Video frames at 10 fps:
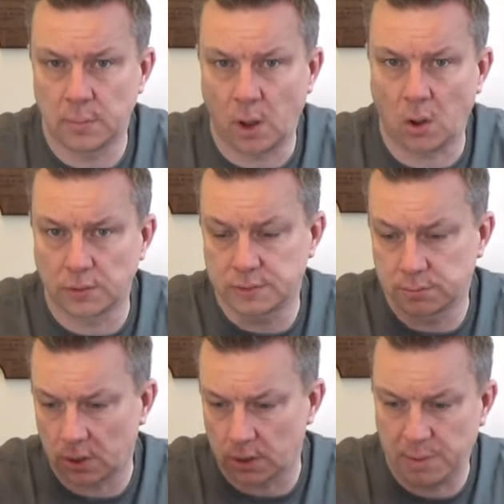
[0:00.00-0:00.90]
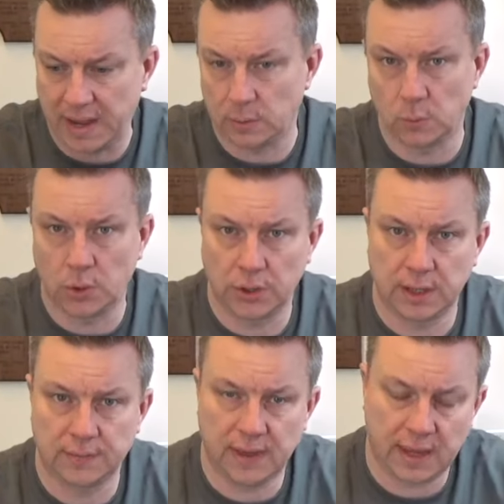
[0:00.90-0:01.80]
odd kind of paint work
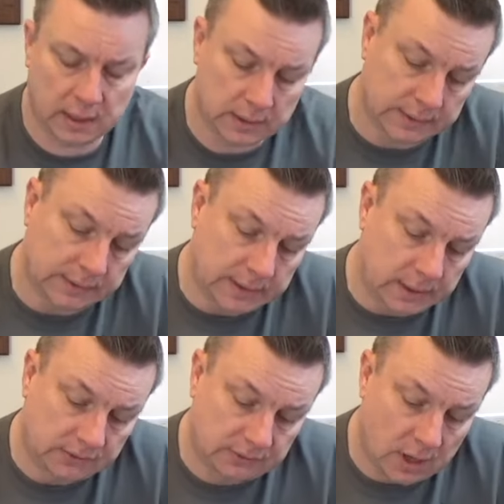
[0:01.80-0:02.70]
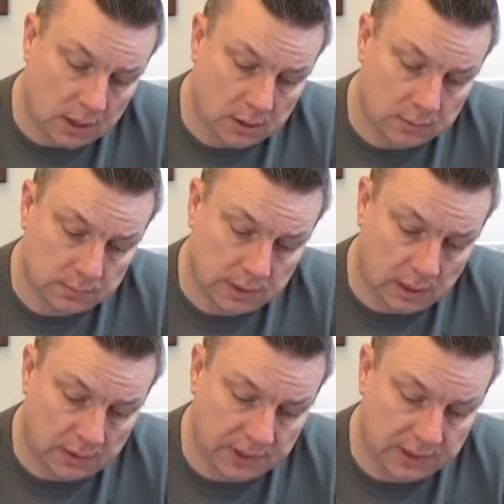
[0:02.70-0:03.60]
in there. So
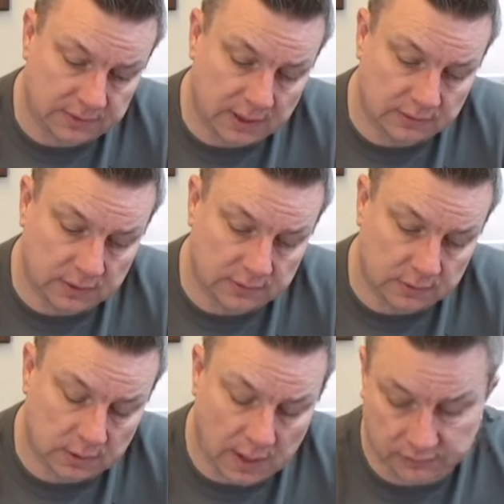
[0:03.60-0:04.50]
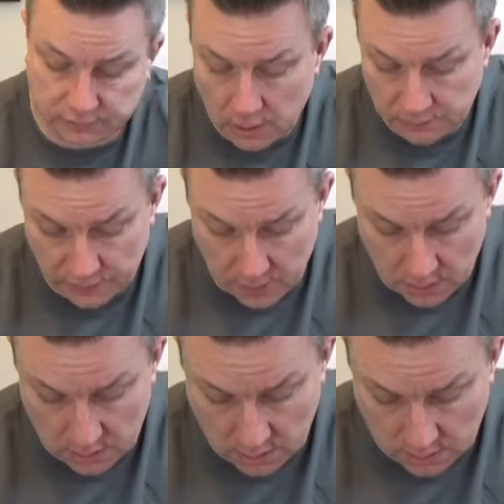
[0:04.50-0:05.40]
I think it's easier to do that. So
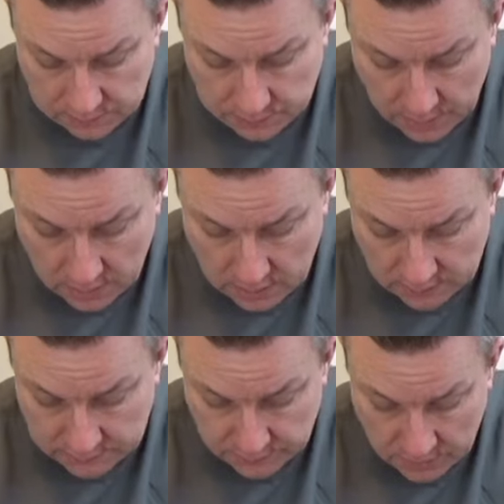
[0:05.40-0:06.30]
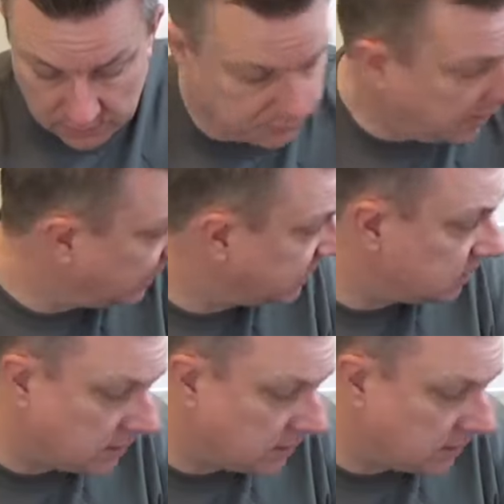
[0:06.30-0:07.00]
far I've painted